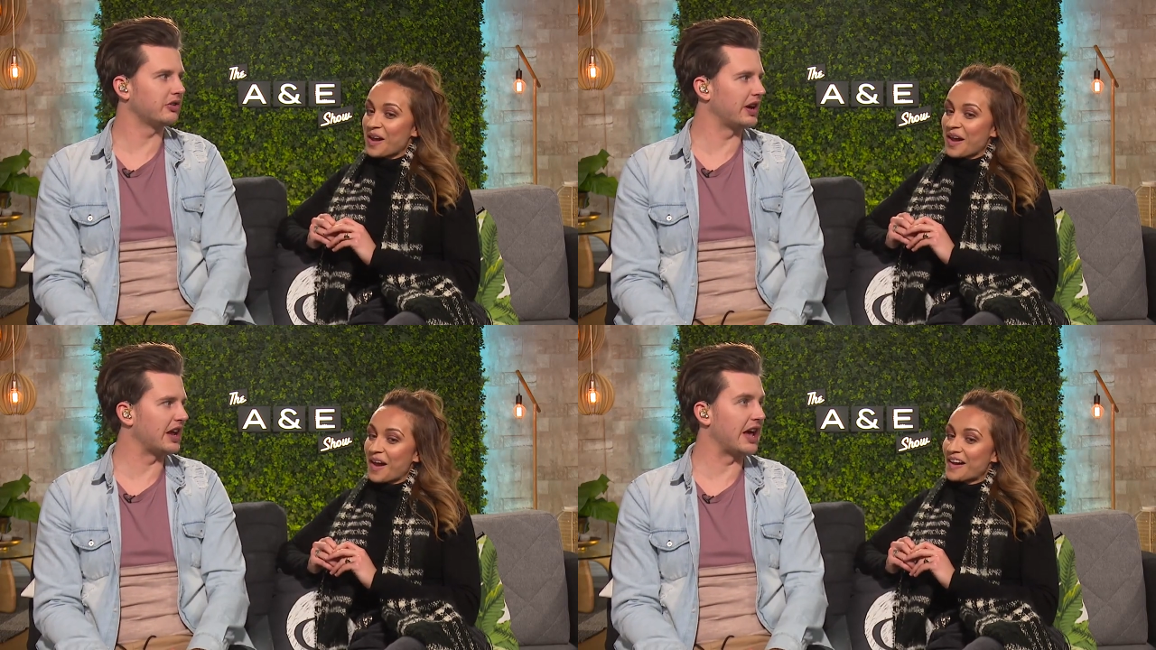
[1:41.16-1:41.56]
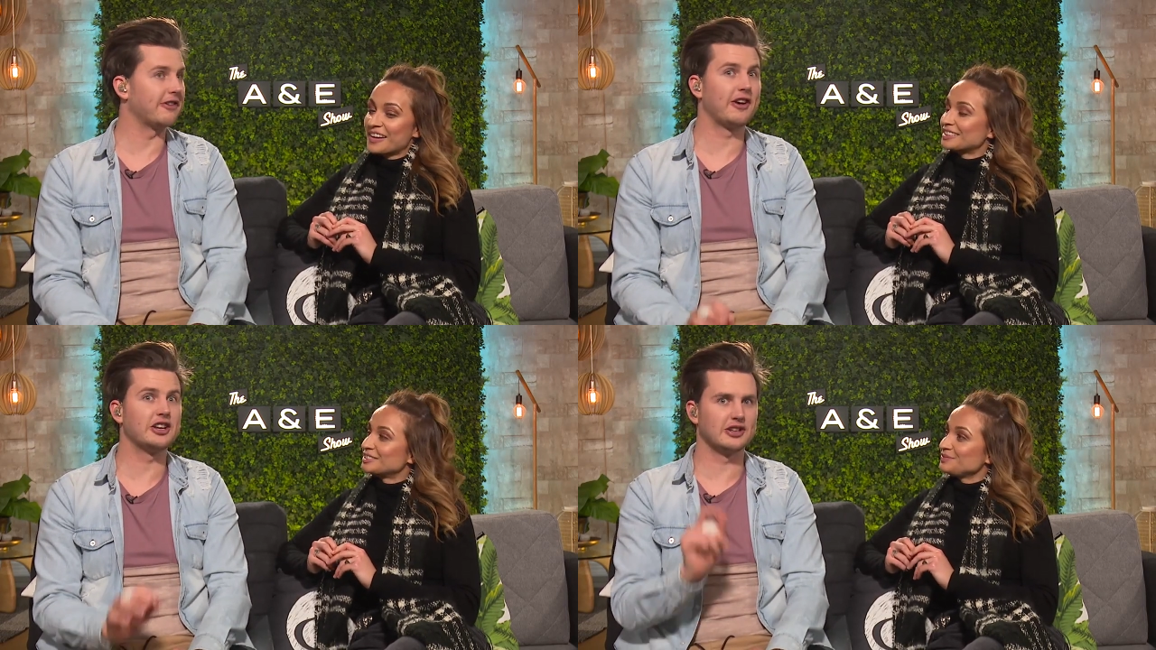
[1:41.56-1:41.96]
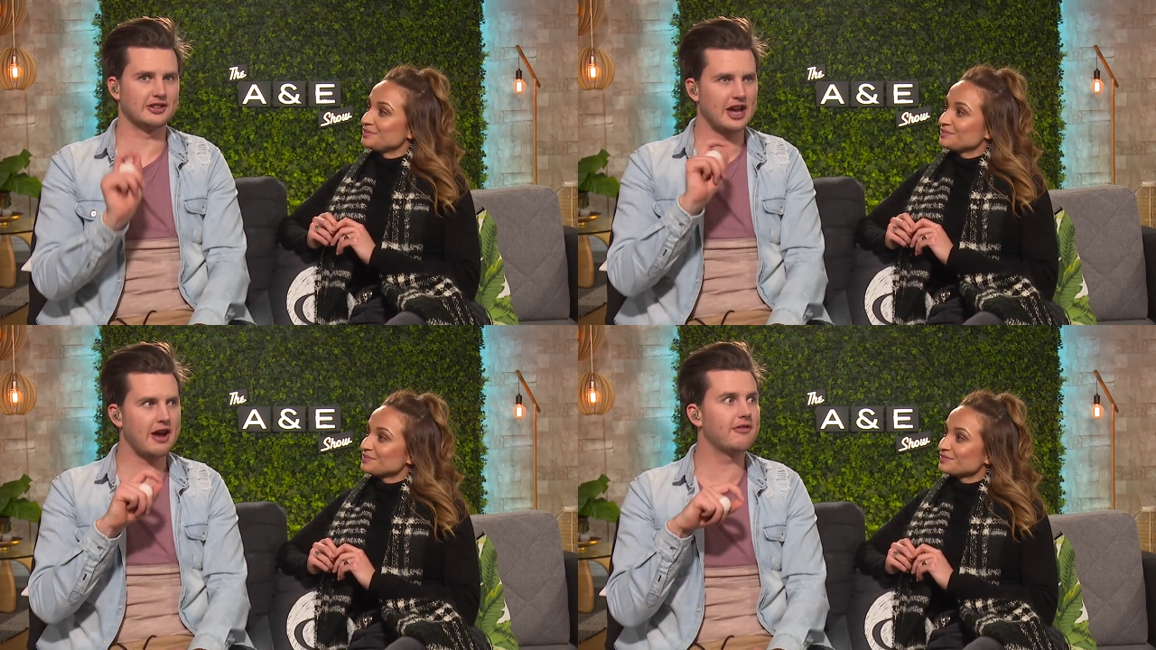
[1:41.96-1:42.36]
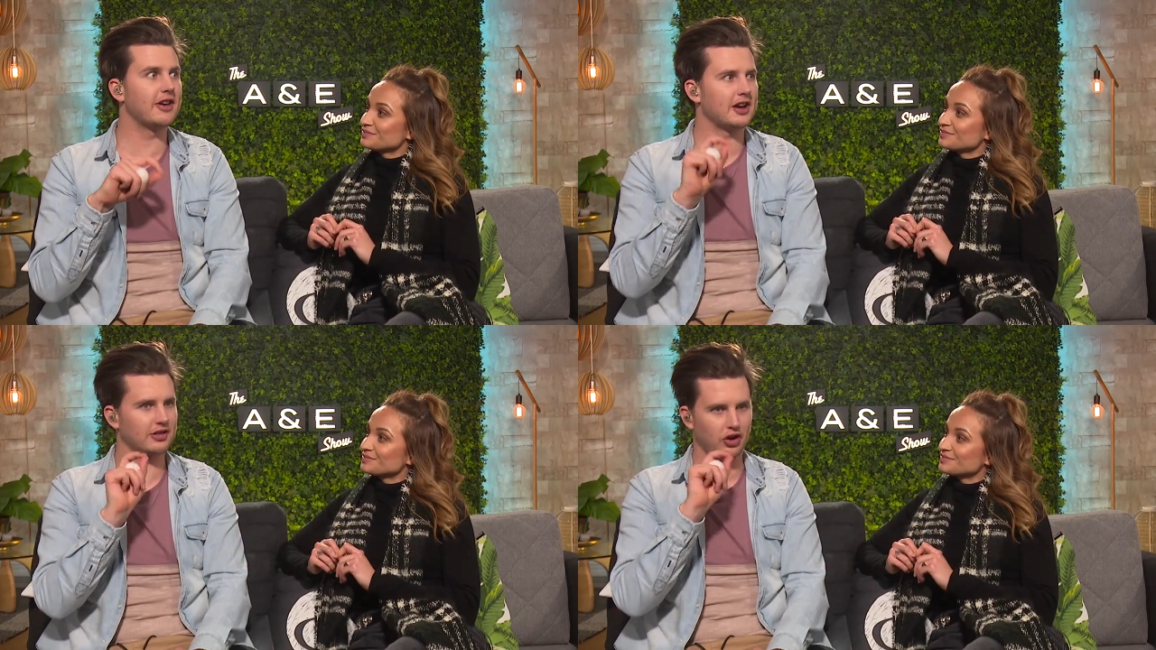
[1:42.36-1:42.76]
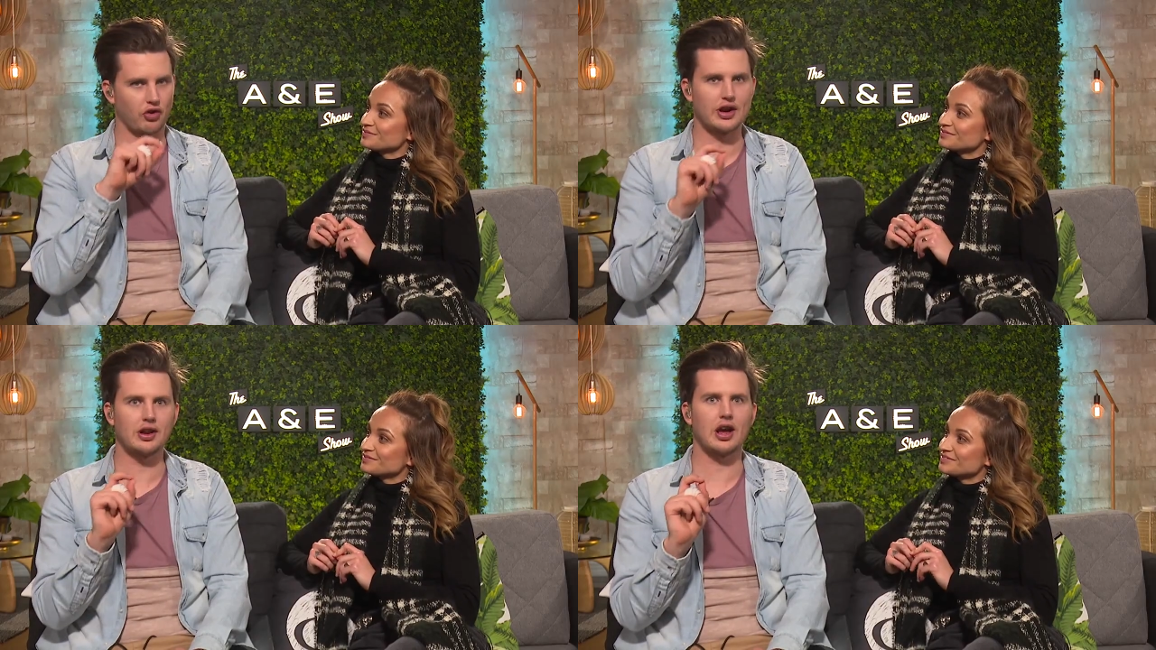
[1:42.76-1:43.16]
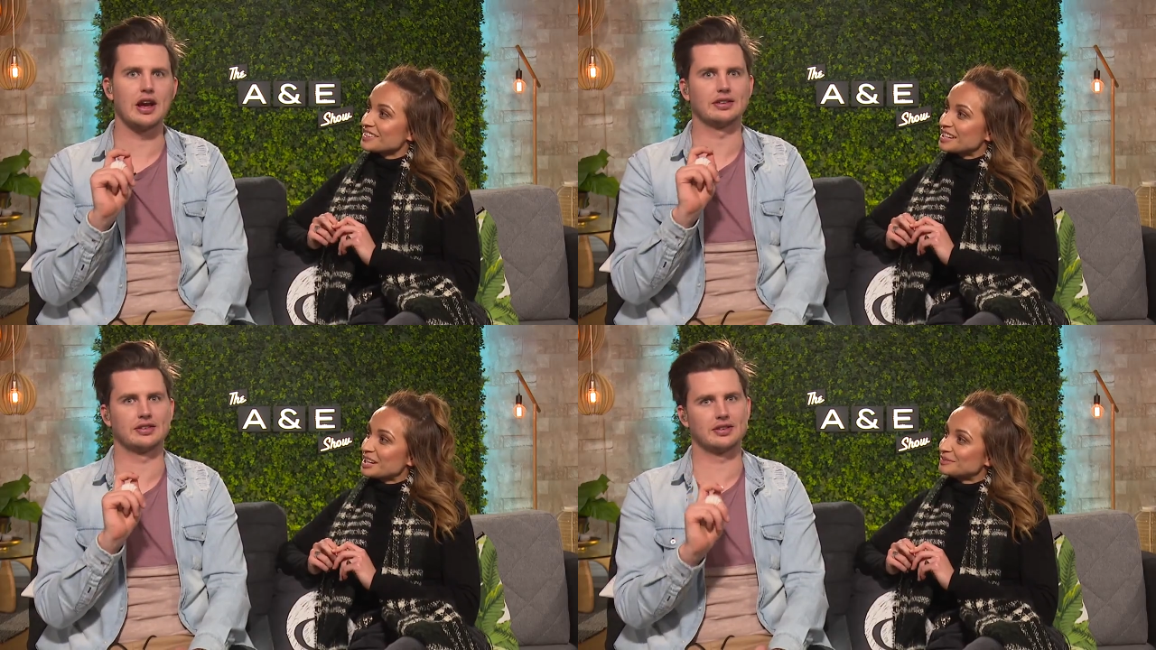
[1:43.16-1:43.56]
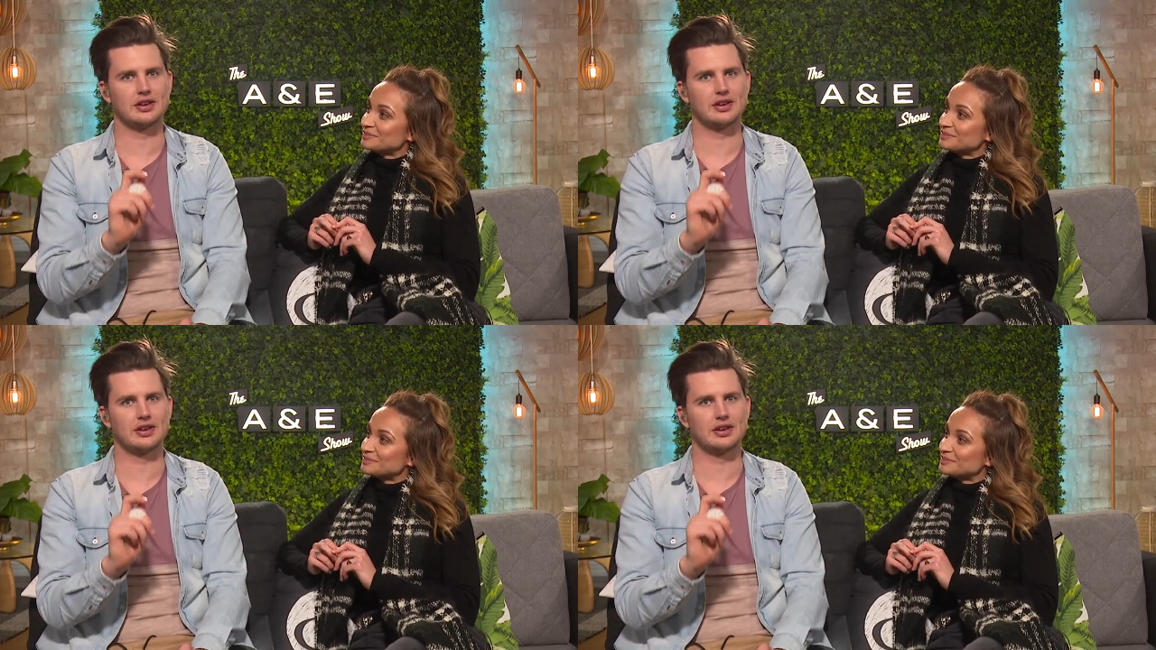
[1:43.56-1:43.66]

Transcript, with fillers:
Speaker 1: right now if I just gave that the green light. Yep.